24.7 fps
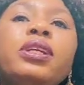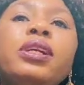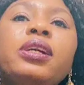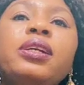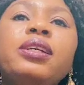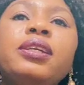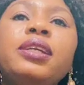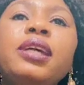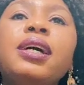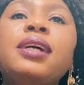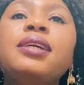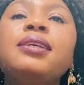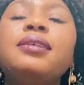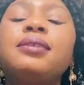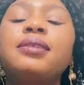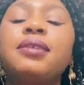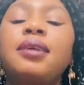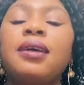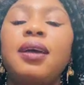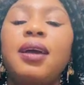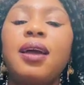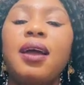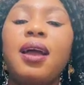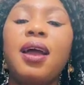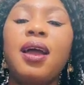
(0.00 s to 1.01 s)
yes,
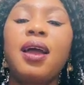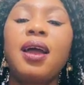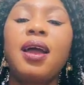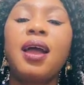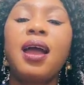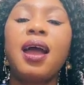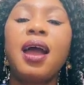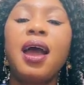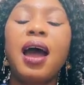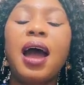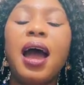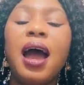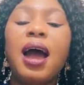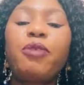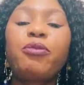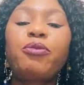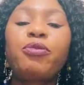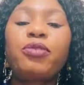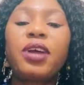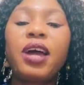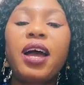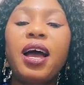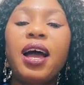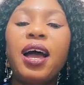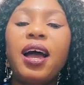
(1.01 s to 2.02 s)

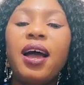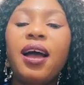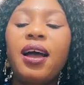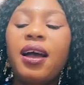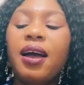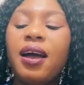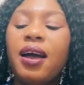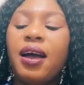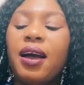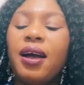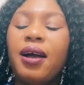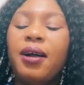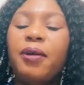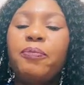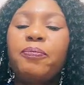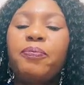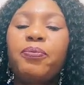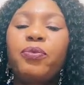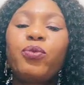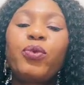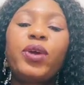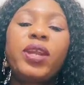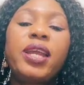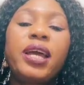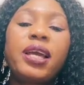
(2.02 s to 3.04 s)
after
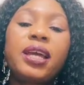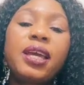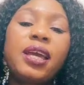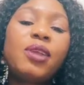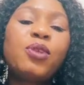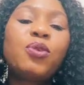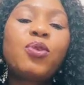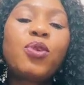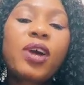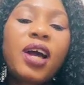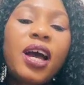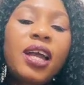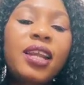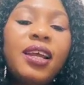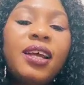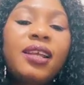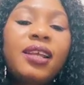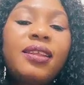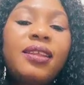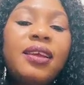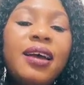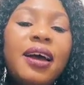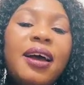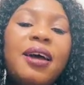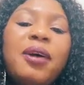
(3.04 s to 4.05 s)
when I came to
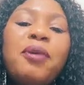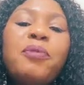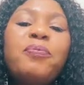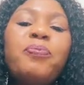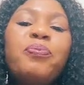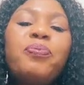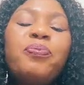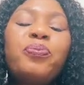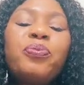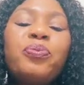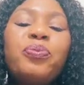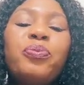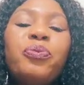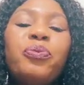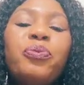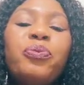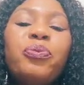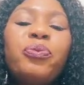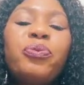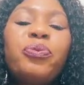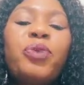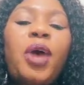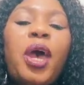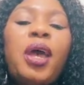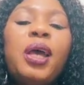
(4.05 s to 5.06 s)
Canada,
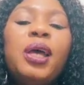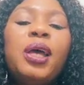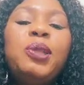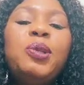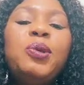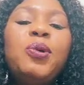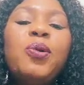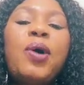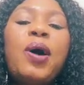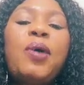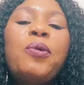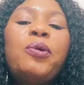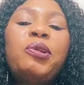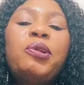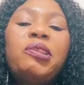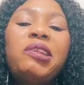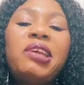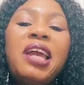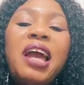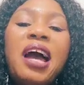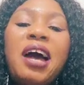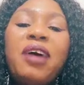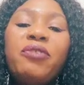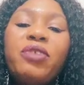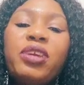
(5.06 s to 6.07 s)
so I was
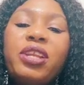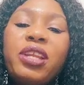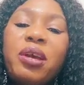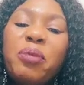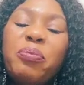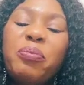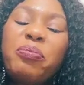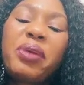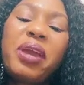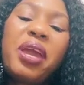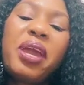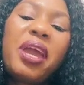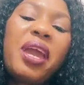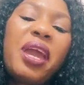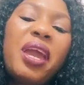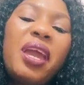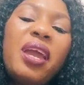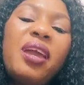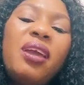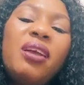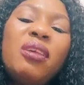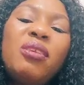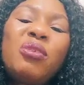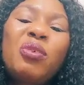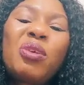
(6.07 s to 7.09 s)
still having a
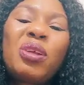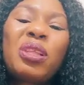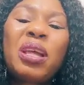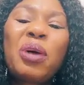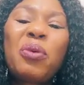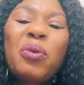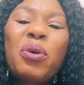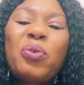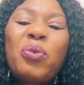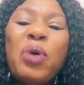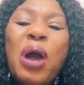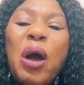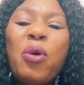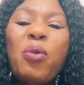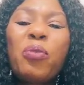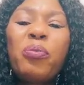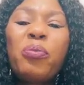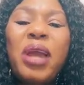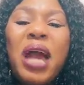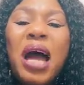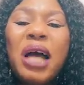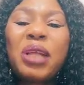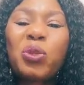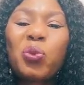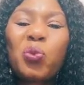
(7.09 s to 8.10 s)
pain. Sometimes when I'll
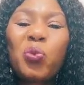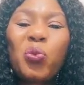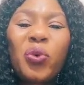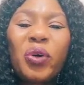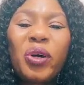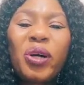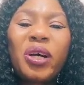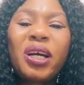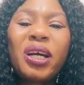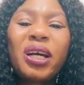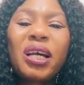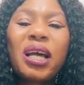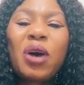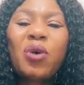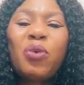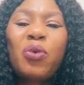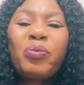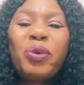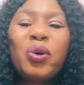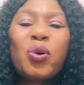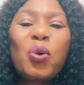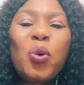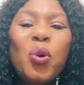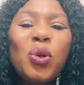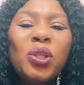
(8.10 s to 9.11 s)
be at work, I'll
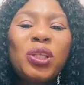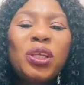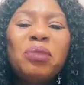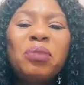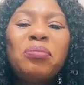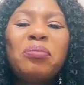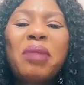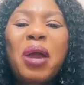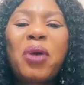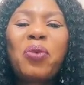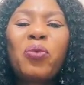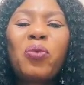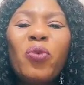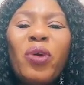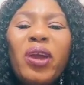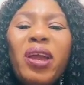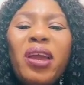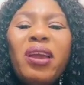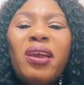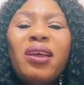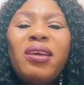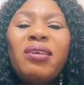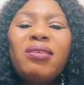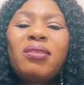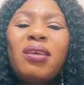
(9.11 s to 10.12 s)
be holding my
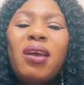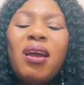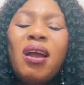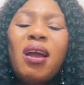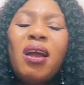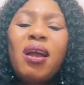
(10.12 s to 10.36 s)
waist,